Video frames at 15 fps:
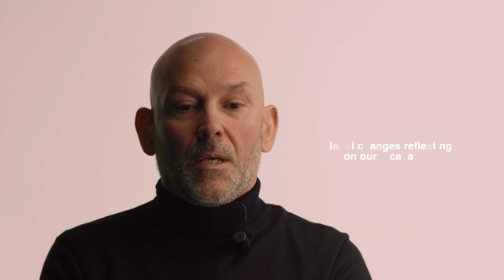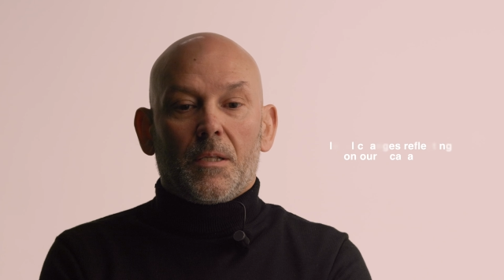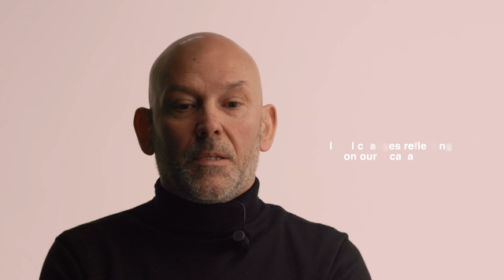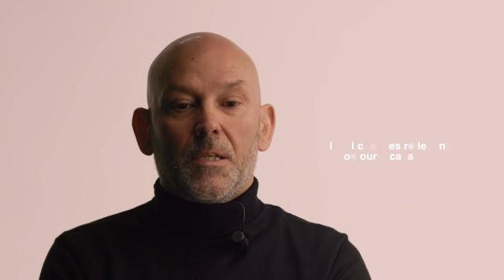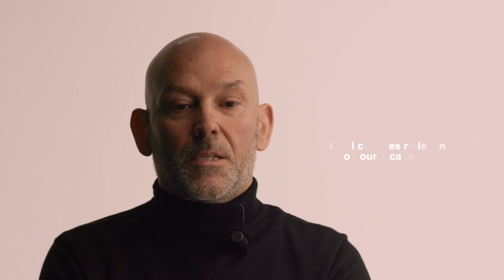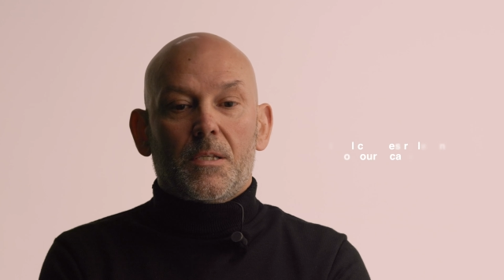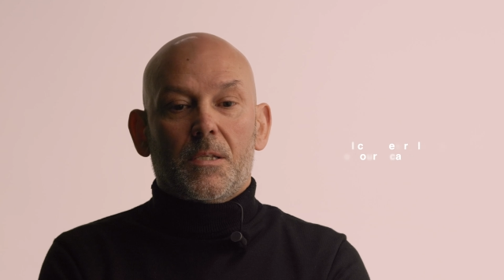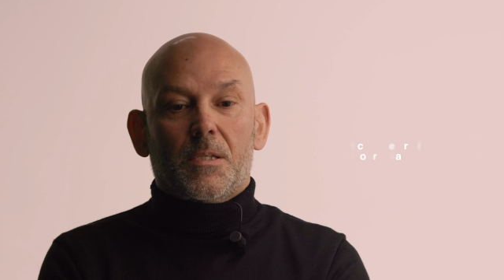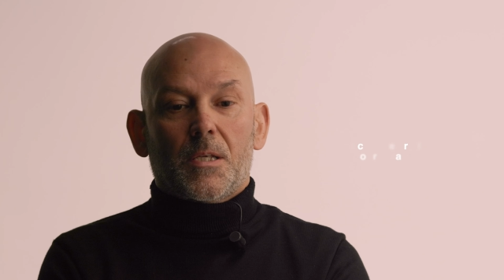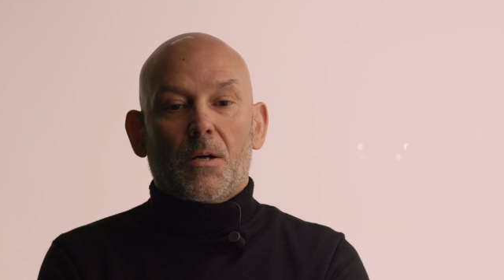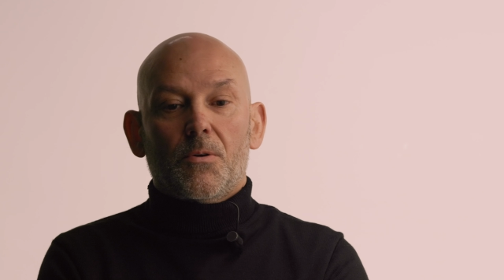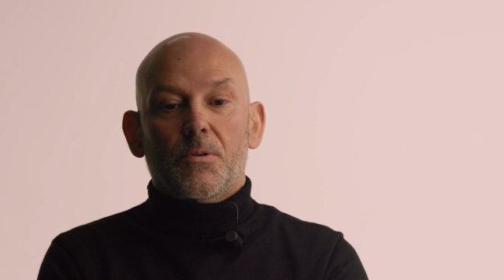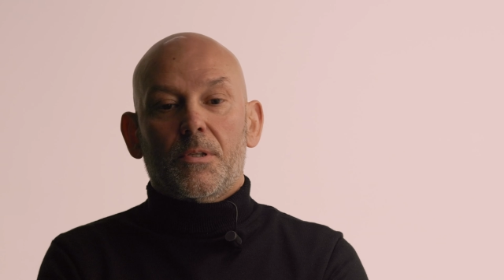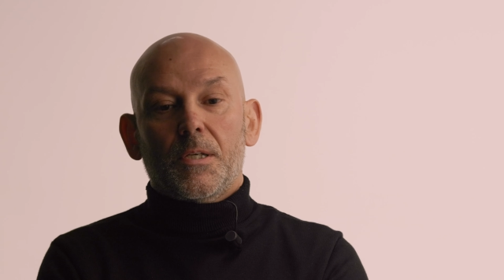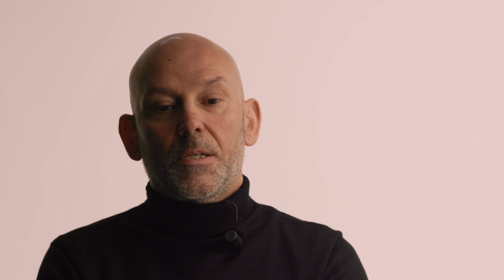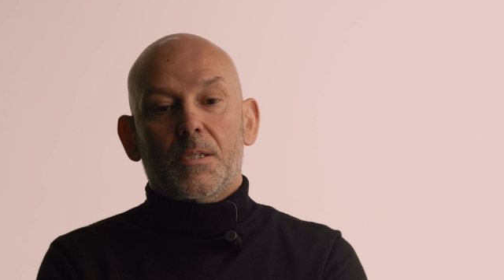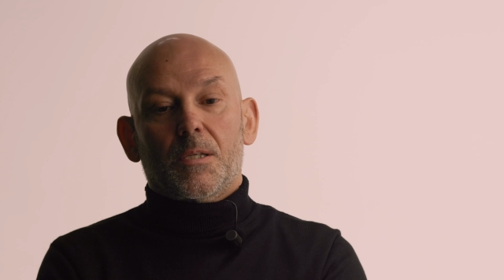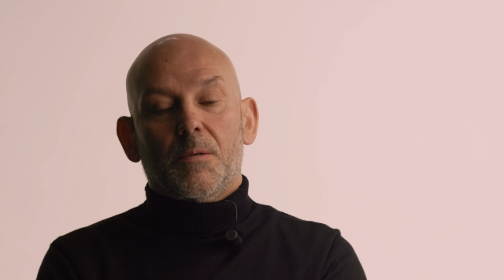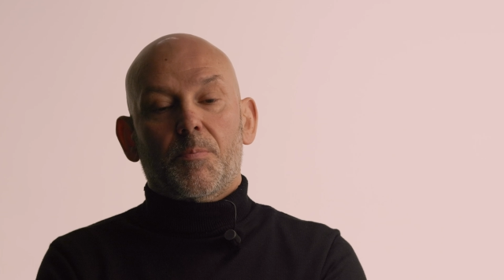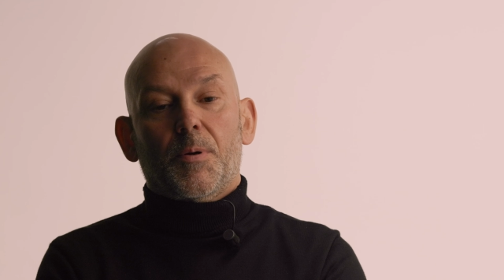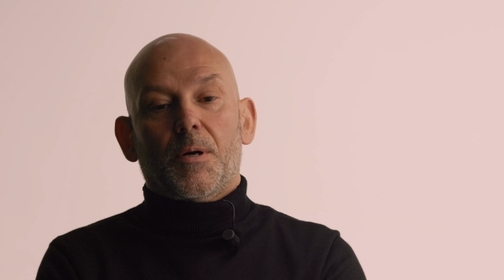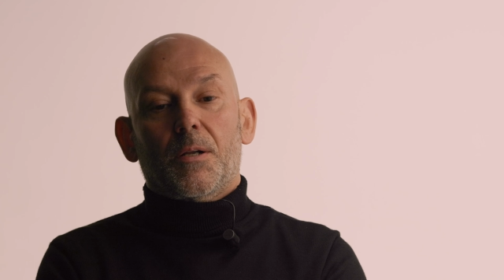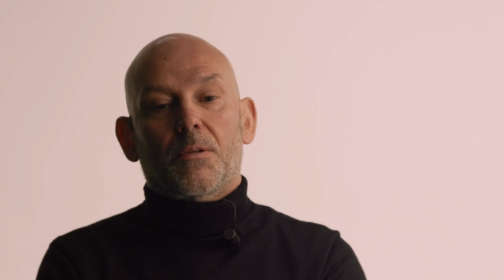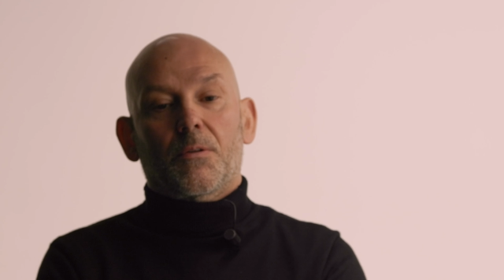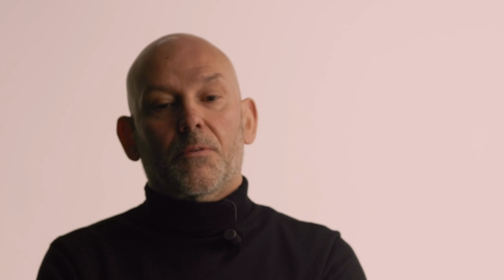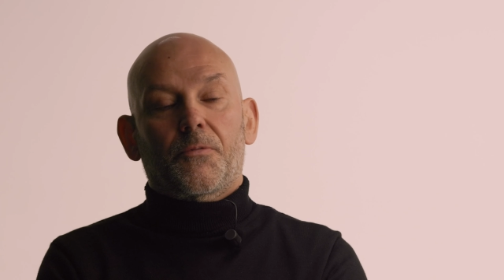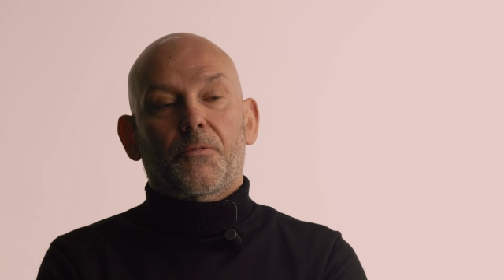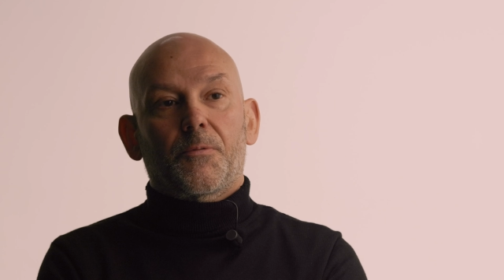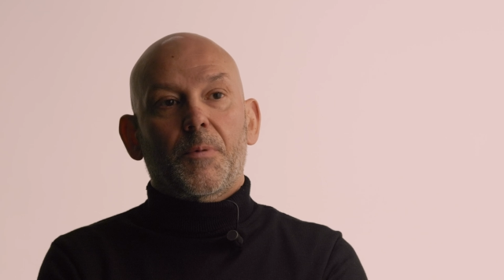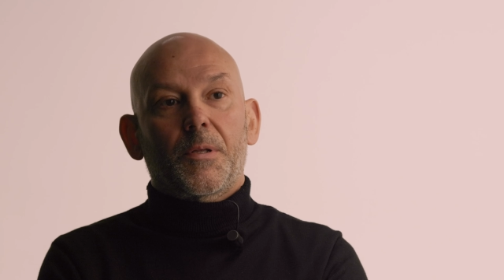this southeastern part of
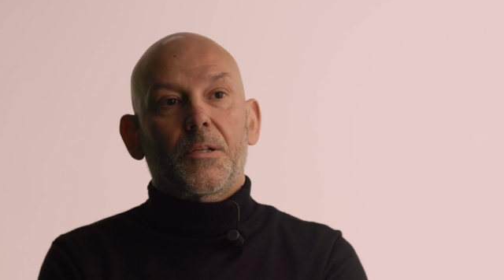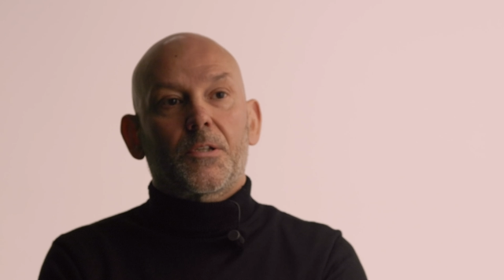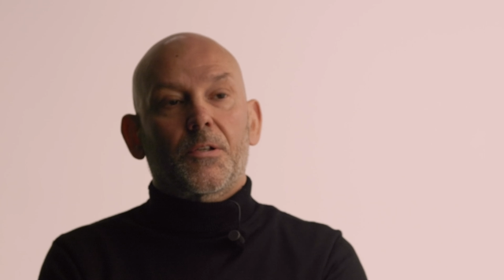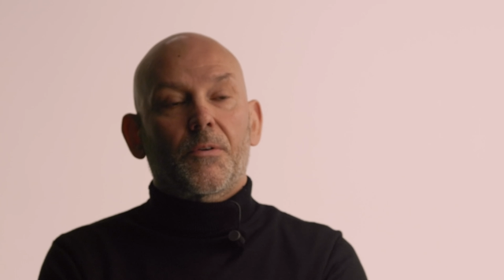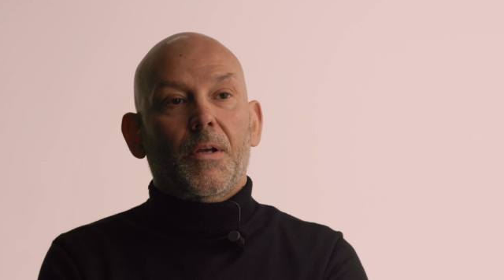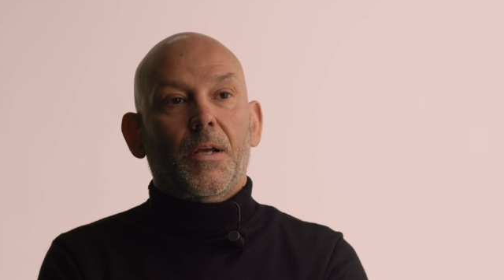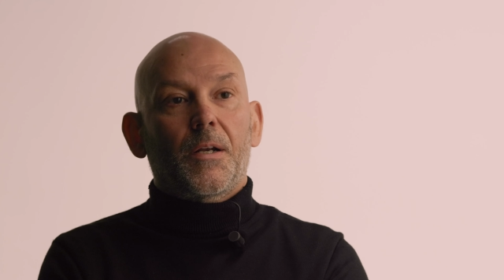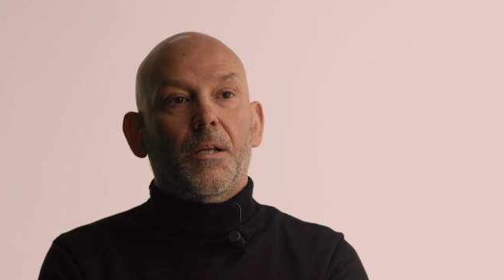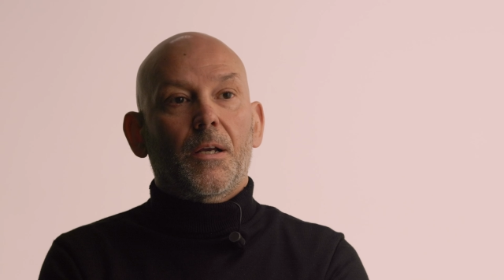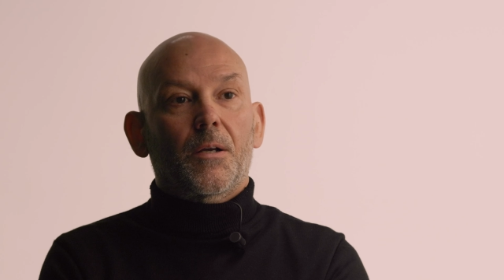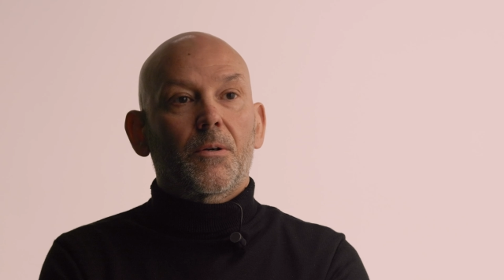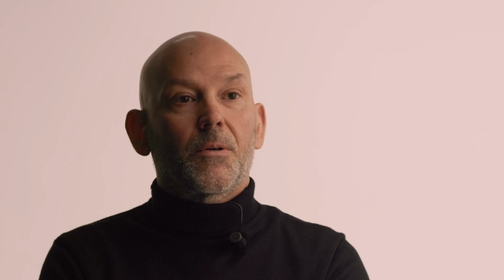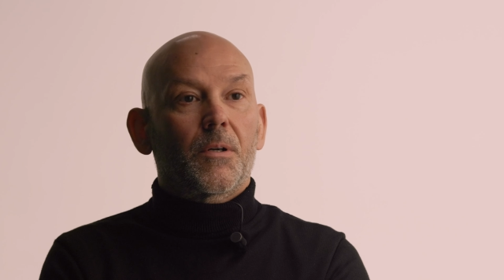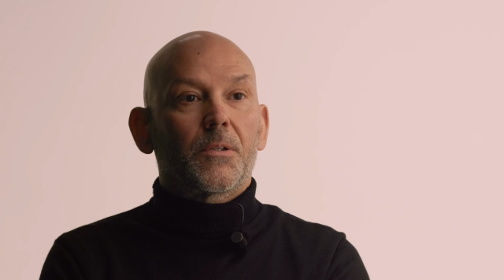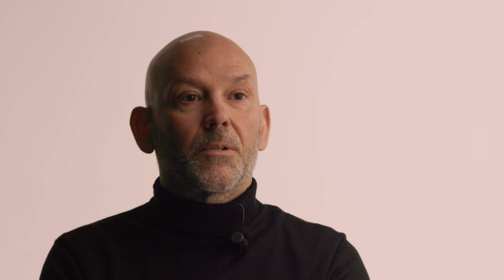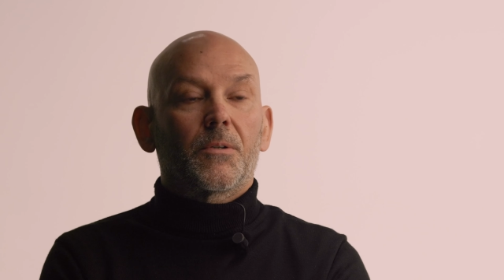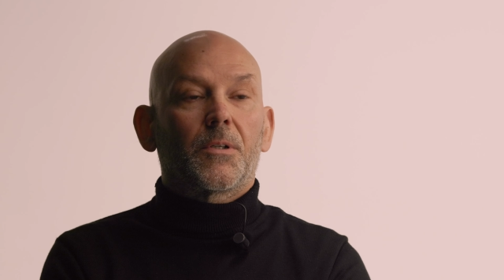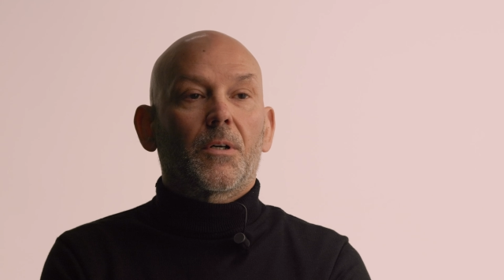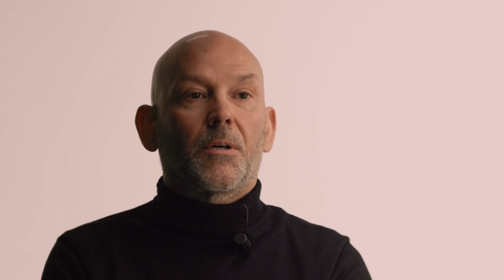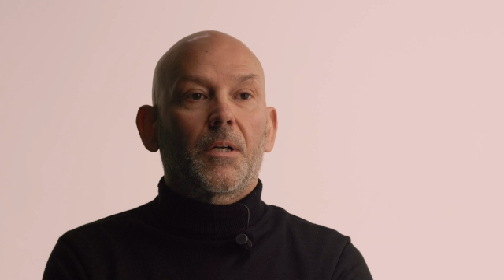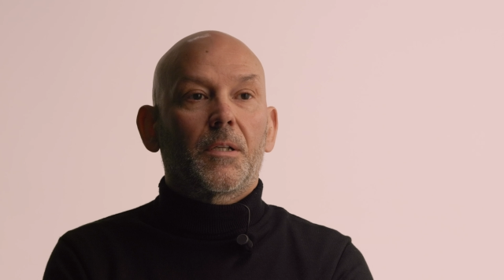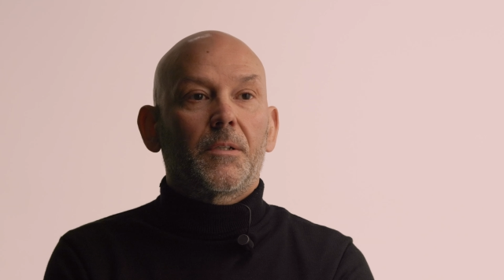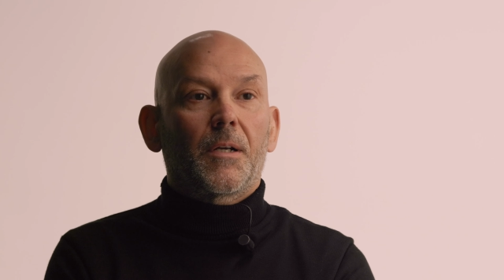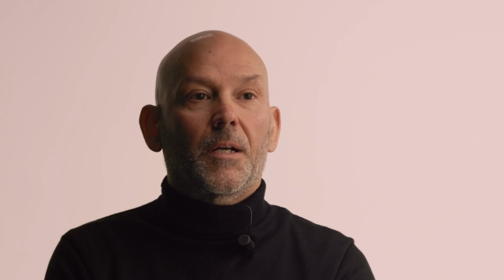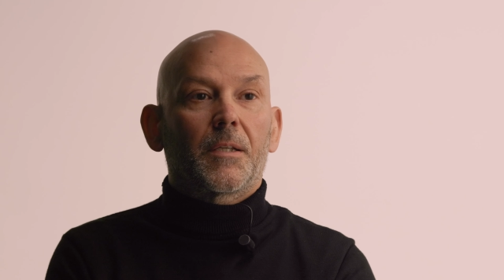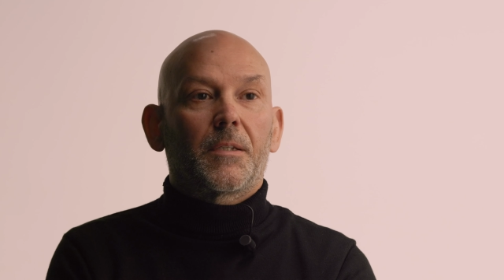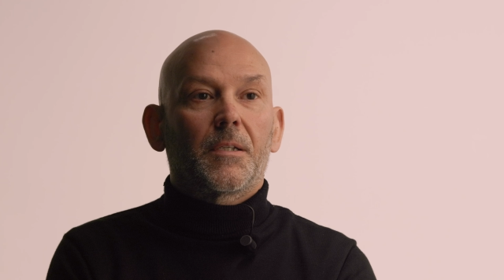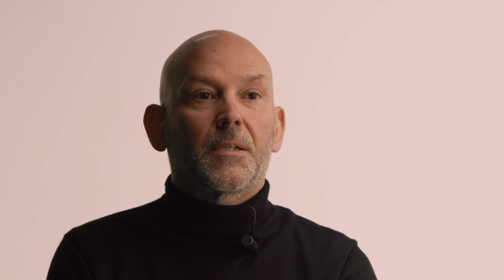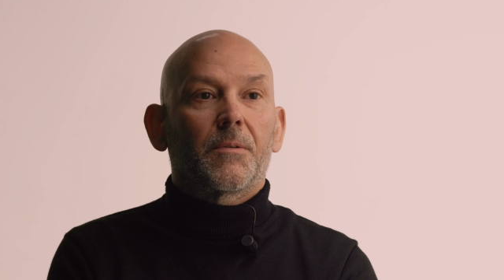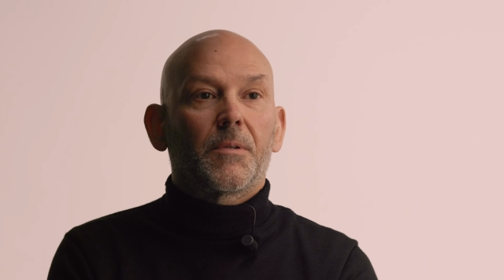Mediterranean or the
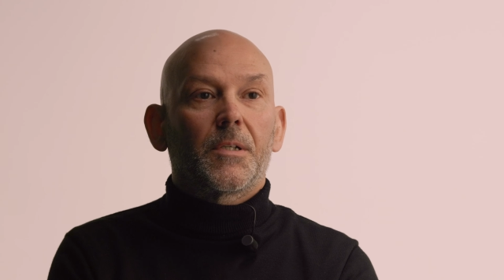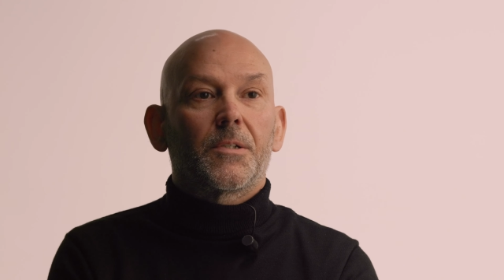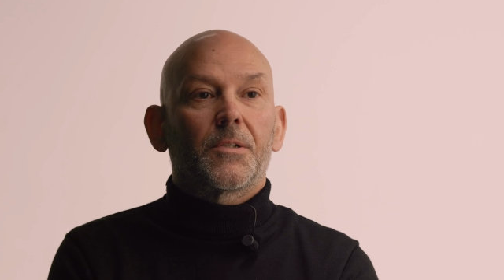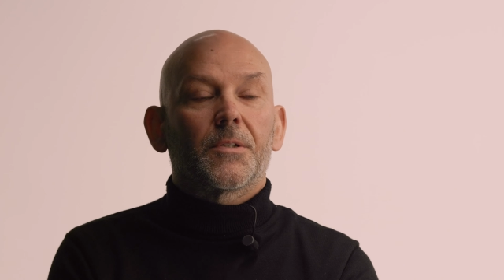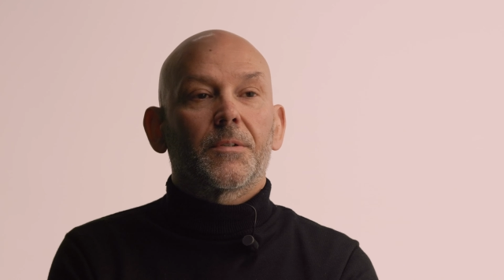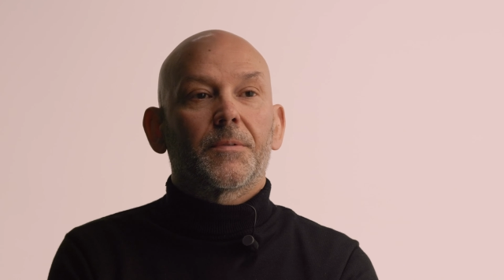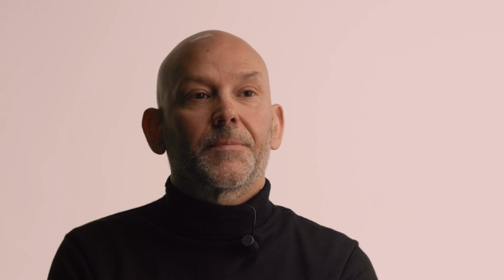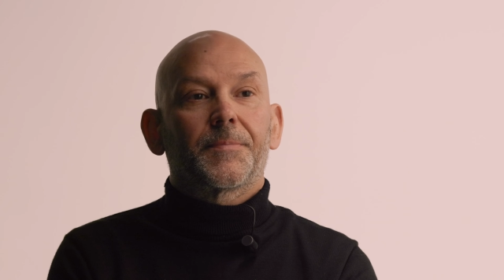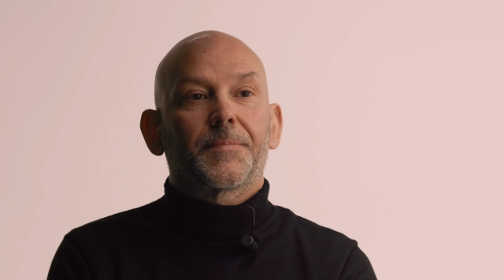Adriatic region.